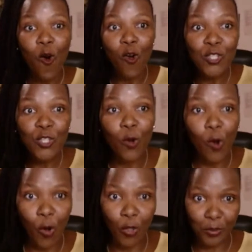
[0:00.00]
also
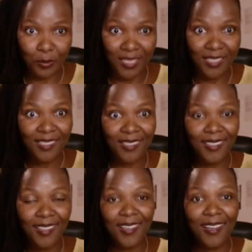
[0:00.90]
called me
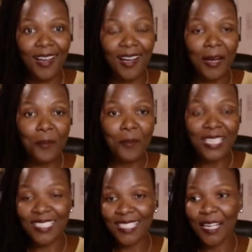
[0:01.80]

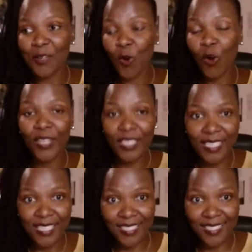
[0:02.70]
and started calling
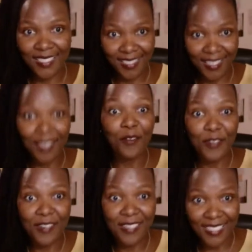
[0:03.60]
his
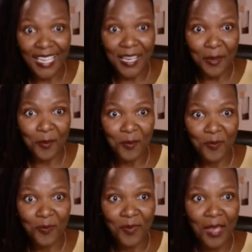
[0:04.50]
girlfriend's name.
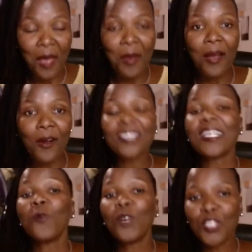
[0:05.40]
Because
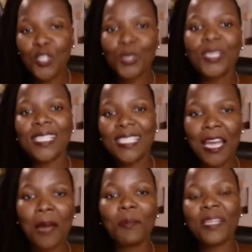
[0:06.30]
I was tuned in,
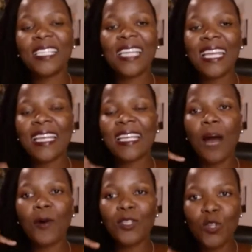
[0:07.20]
tapped in, and
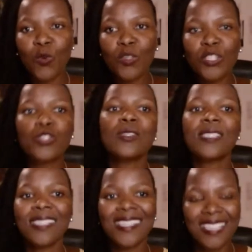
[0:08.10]
I was not only
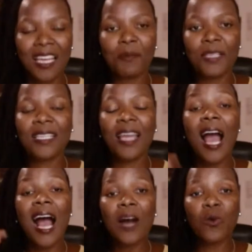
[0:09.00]
tuned in and tapped in,
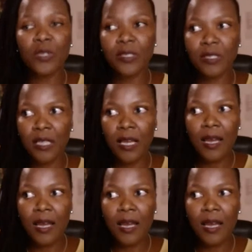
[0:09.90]
I was